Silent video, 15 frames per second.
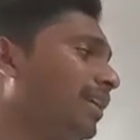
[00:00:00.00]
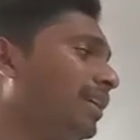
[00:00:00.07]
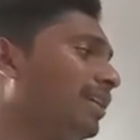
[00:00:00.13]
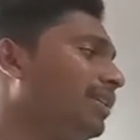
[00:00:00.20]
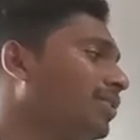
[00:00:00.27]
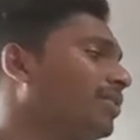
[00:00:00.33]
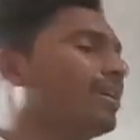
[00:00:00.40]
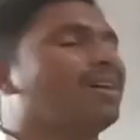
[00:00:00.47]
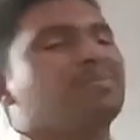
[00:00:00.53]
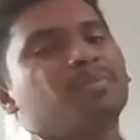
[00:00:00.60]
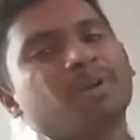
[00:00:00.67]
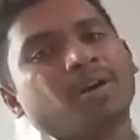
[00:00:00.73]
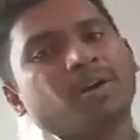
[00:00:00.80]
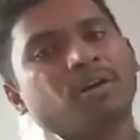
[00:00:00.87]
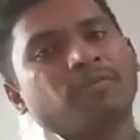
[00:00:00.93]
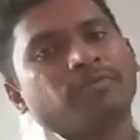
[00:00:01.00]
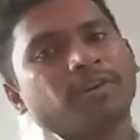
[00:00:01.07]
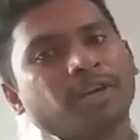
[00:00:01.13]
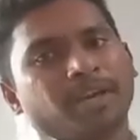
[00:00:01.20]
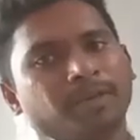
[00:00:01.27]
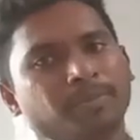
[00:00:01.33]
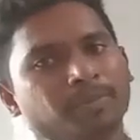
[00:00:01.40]
is number
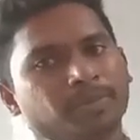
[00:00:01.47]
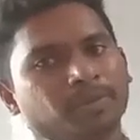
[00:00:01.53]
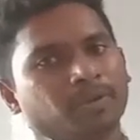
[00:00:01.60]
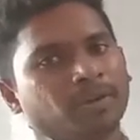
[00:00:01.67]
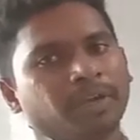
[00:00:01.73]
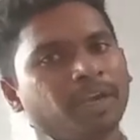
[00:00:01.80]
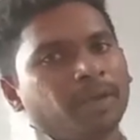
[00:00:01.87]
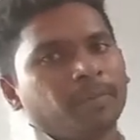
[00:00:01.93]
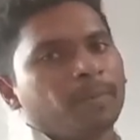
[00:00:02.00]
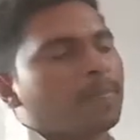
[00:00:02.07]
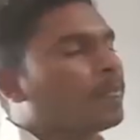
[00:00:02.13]
of times. Okay,